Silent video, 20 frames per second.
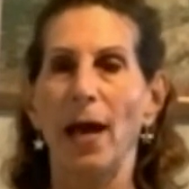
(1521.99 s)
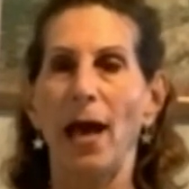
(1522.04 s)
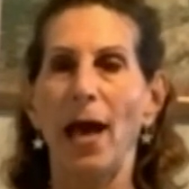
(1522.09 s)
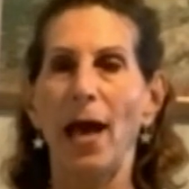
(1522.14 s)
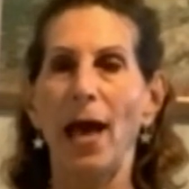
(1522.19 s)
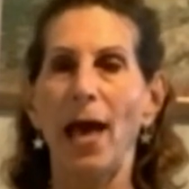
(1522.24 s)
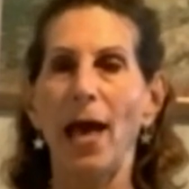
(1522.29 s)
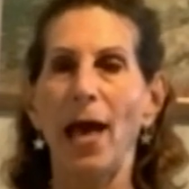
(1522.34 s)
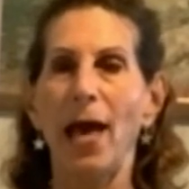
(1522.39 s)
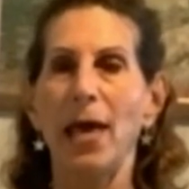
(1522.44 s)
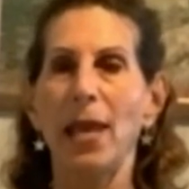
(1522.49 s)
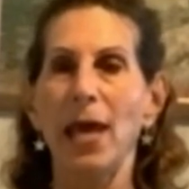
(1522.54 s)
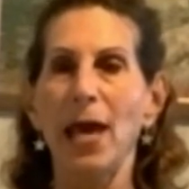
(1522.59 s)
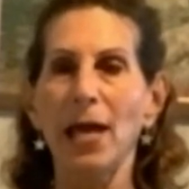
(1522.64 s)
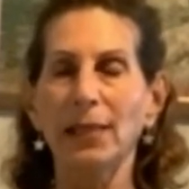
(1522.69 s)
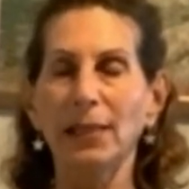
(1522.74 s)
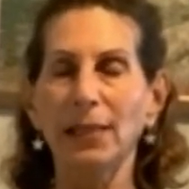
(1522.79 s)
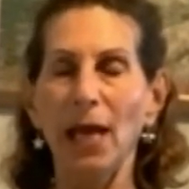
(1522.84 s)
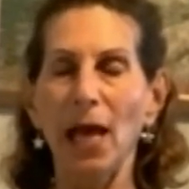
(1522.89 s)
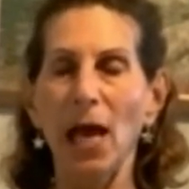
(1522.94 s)
and
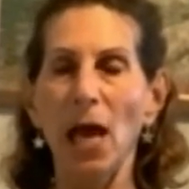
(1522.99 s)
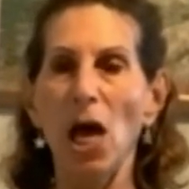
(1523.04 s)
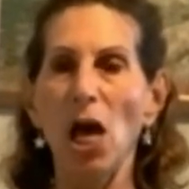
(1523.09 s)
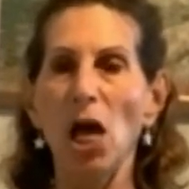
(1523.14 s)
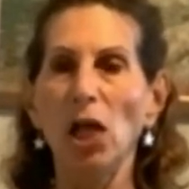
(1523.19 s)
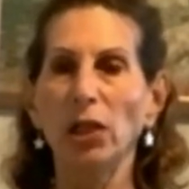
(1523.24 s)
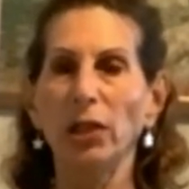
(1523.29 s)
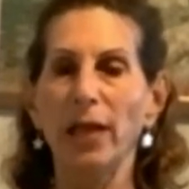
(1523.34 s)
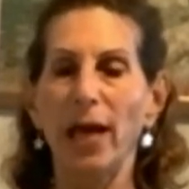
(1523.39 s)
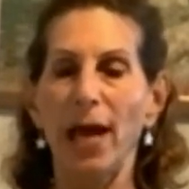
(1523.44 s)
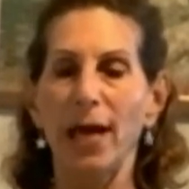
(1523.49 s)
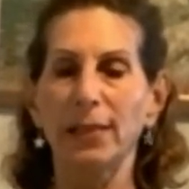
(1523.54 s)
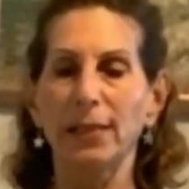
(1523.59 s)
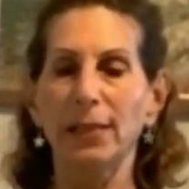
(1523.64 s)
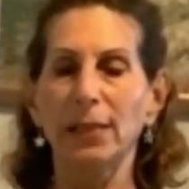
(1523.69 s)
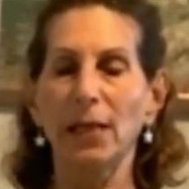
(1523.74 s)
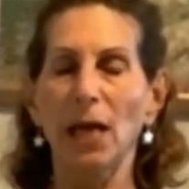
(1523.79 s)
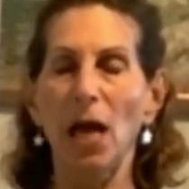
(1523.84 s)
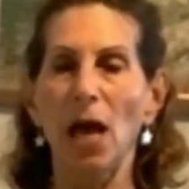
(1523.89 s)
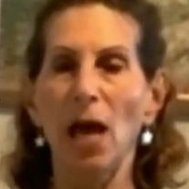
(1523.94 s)
exhale. Last
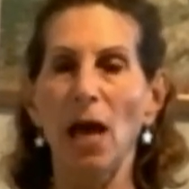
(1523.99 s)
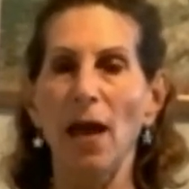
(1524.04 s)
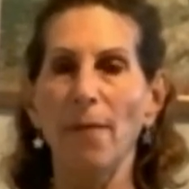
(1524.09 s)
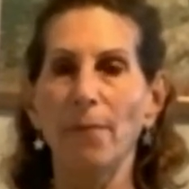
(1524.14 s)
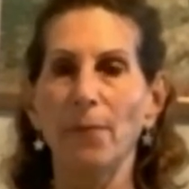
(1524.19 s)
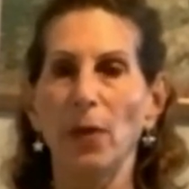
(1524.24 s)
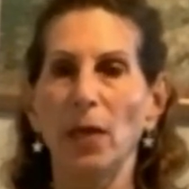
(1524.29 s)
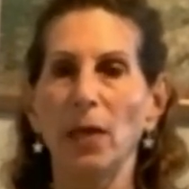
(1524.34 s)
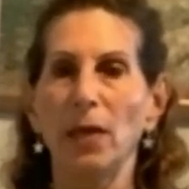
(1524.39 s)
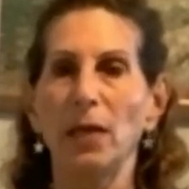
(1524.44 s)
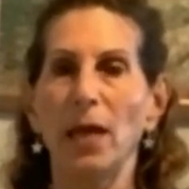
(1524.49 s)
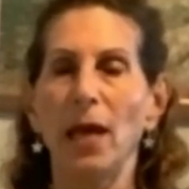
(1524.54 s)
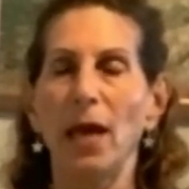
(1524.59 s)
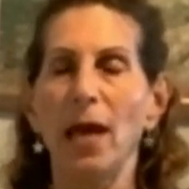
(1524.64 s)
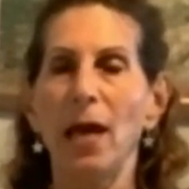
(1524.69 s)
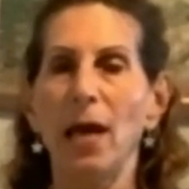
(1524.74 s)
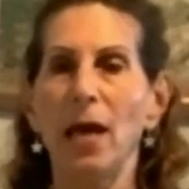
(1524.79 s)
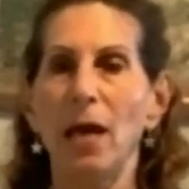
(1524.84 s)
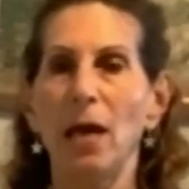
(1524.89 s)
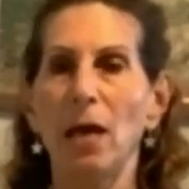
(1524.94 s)
time.
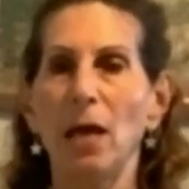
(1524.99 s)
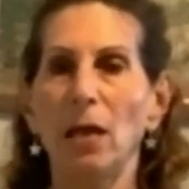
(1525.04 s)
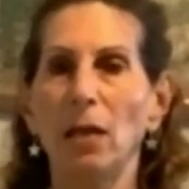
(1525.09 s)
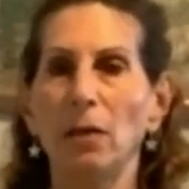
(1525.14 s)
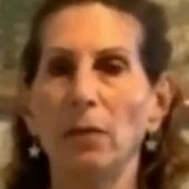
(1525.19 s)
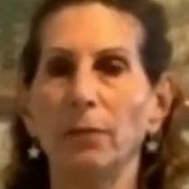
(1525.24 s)
Inhale